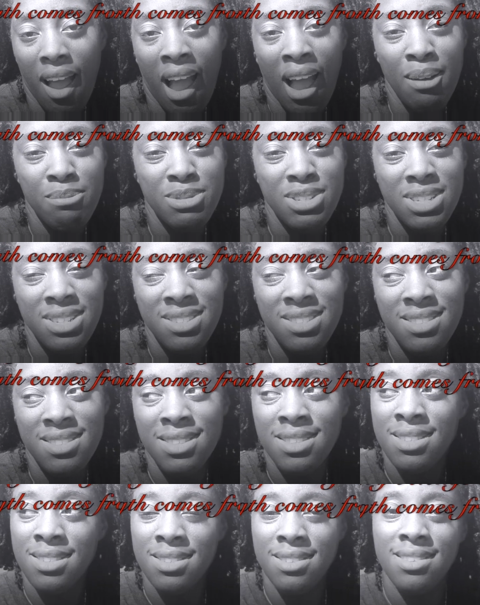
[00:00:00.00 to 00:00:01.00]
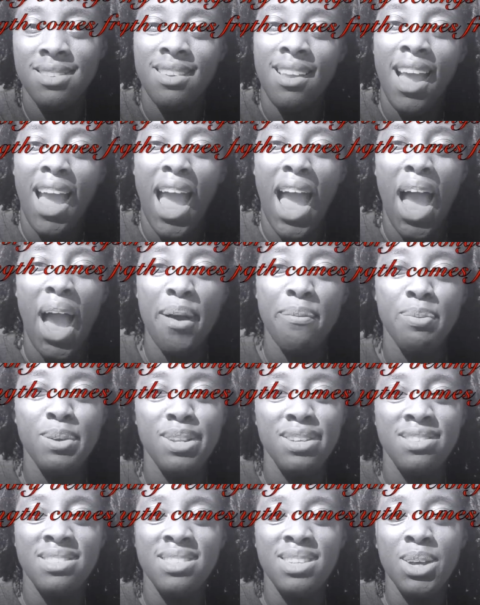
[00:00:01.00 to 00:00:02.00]
I'm just happy
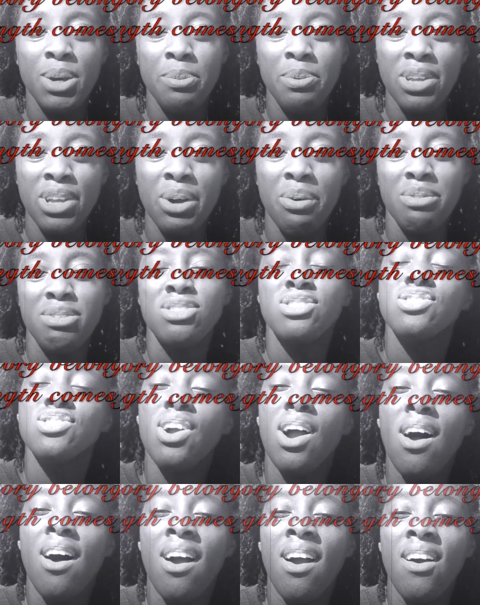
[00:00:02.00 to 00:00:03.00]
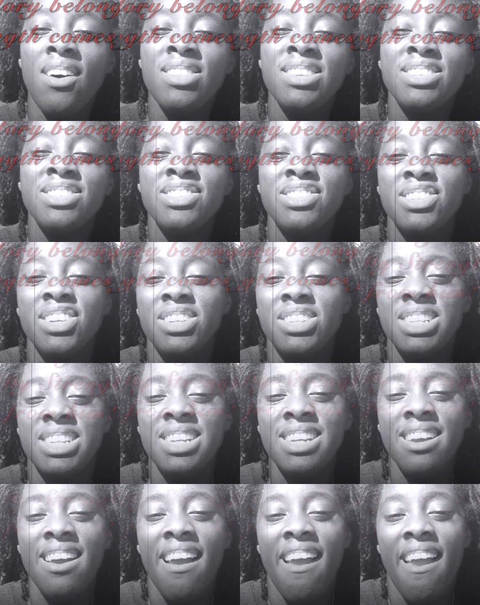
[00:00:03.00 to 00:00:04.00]
to still be going strong on this
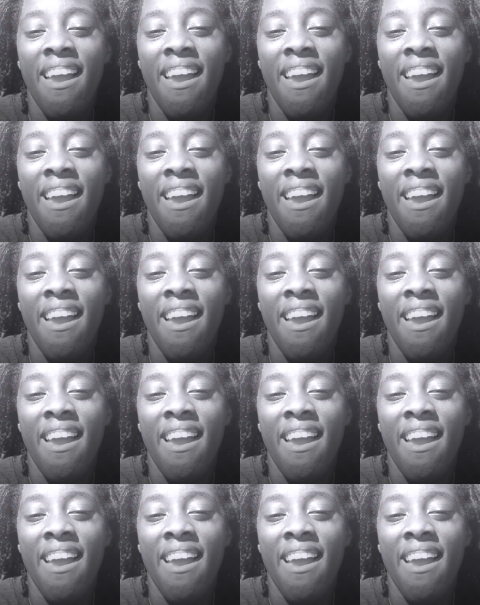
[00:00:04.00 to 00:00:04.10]
journey